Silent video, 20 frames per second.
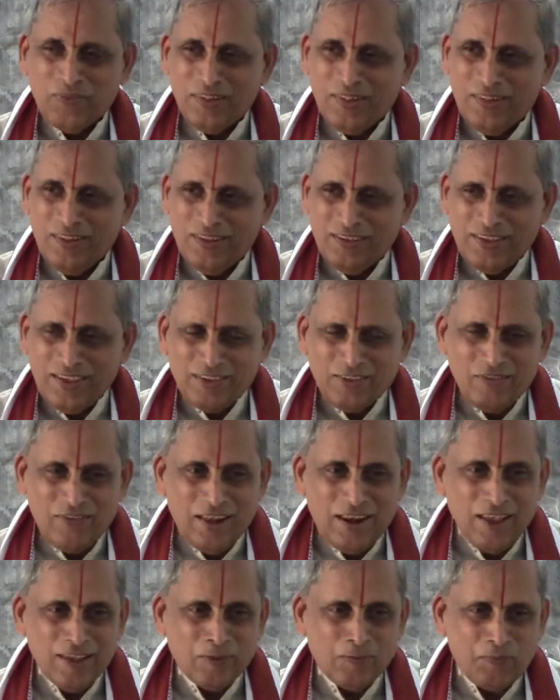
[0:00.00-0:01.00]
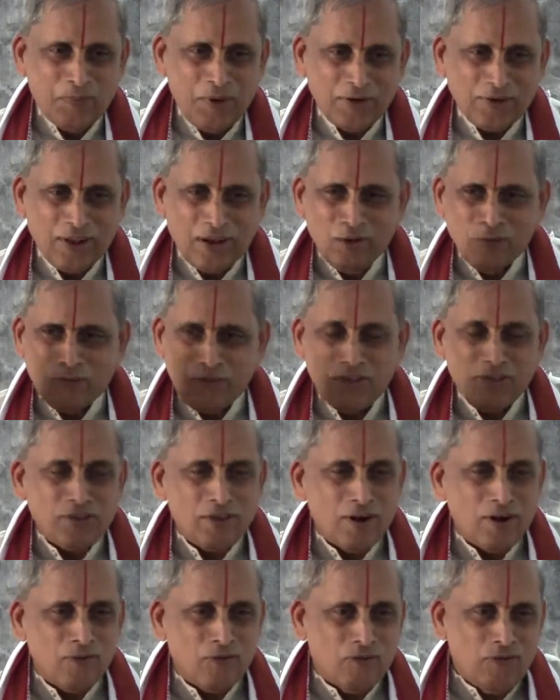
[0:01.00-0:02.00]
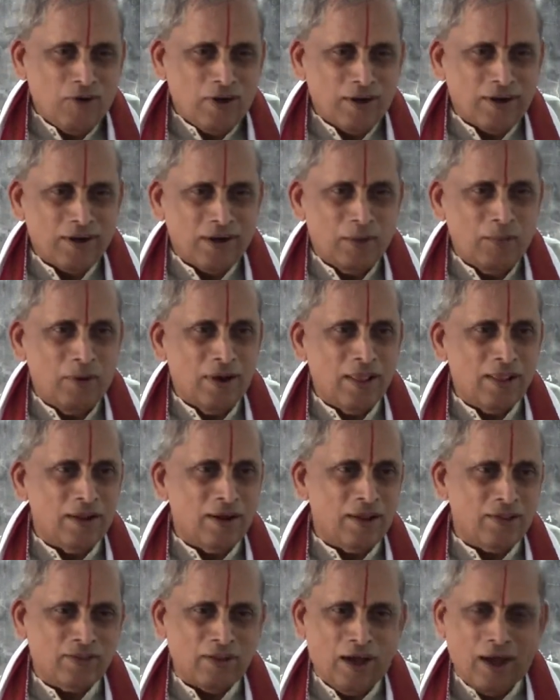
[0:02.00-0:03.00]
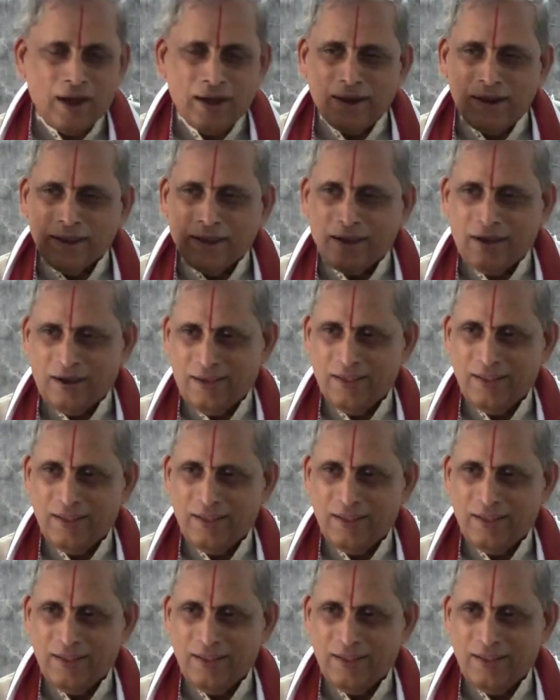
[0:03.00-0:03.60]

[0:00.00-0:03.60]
this is a very special feature of one remedy, that is arnica.